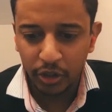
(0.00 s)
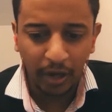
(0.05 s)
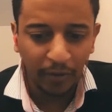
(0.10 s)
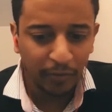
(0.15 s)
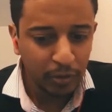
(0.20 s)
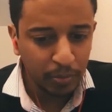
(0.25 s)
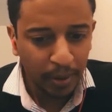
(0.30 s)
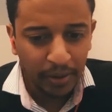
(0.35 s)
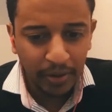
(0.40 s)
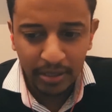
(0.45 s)
I've
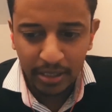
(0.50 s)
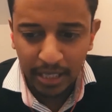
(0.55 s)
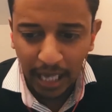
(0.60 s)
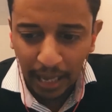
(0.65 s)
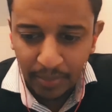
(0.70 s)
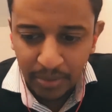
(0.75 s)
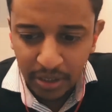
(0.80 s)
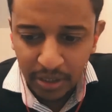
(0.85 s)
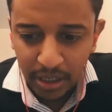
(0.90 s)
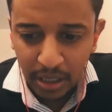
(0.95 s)
spoken to
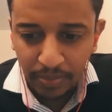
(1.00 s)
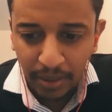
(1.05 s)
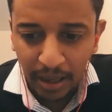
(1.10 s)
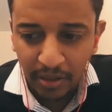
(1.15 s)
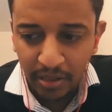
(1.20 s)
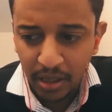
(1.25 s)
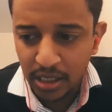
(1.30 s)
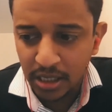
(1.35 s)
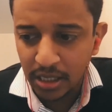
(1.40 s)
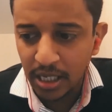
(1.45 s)
Amazon about
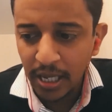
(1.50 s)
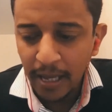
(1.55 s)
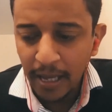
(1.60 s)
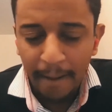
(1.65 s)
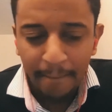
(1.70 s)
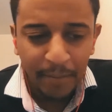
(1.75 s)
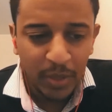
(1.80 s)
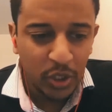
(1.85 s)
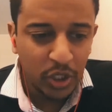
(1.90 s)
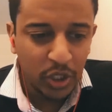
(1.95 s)
this, and
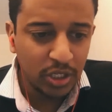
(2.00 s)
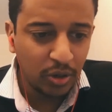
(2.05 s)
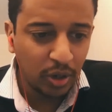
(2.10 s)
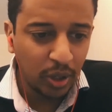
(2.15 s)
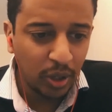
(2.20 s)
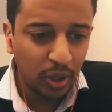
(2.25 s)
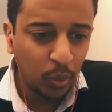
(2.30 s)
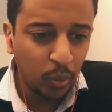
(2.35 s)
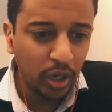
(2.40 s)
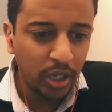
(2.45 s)
this is
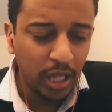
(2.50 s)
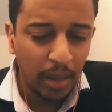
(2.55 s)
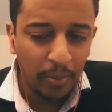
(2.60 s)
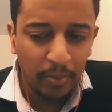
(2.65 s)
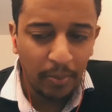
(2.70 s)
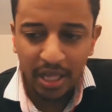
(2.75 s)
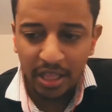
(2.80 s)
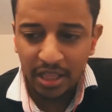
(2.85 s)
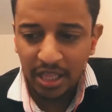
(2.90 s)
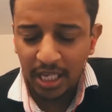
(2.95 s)
one of their
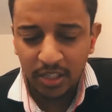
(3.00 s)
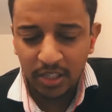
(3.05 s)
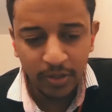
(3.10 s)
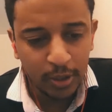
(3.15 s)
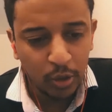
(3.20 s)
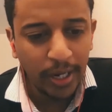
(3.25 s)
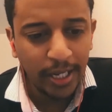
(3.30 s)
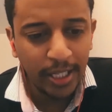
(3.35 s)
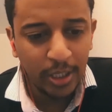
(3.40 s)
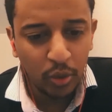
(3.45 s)
big things for
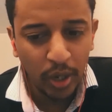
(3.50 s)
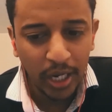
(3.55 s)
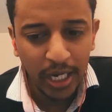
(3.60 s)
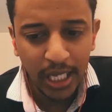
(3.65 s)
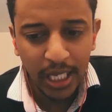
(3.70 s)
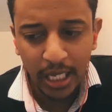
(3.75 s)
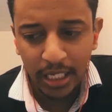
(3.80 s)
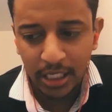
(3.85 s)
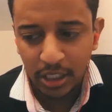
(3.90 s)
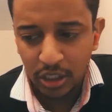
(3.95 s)
2020
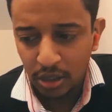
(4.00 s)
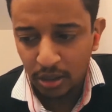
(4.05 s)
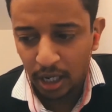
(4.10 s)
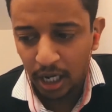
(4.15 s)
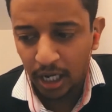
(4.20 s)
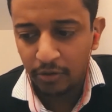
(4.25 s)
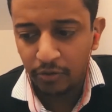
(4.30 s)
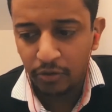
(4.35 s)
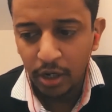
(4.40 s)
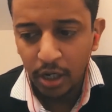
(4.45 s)
is to
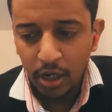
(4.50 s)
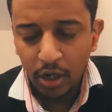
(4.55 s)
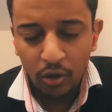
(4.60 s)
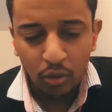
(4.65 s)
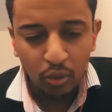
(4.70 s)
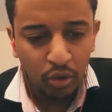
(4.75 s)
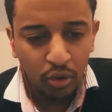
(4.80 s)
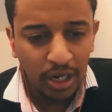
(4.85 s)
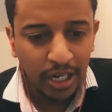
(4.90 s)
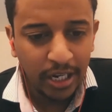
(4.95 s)
kind of
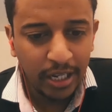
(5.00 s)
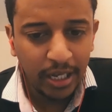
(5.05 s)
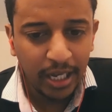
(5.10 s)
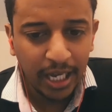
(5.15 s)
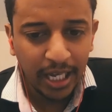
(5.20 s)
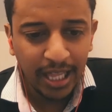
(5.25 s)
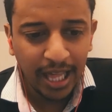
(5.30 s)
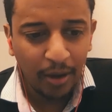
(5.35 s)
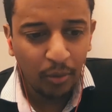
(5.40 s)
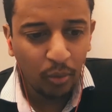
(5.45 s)
really
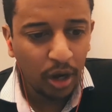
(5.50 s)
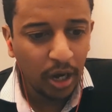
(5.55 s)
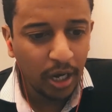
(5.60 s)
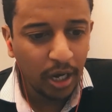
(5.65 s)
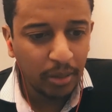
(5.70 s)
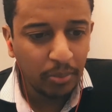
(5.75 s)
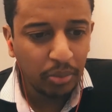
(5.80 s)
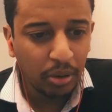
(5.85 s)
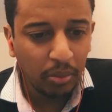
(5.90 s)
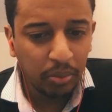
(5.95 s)
get that
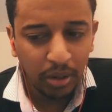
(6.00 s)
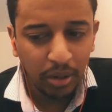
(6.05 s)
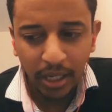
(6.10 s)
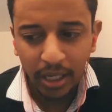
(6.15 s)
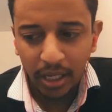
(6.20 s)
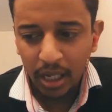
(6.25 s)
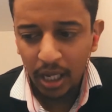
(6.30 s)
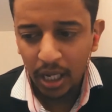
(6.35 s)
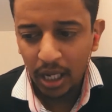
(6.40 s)
working properly.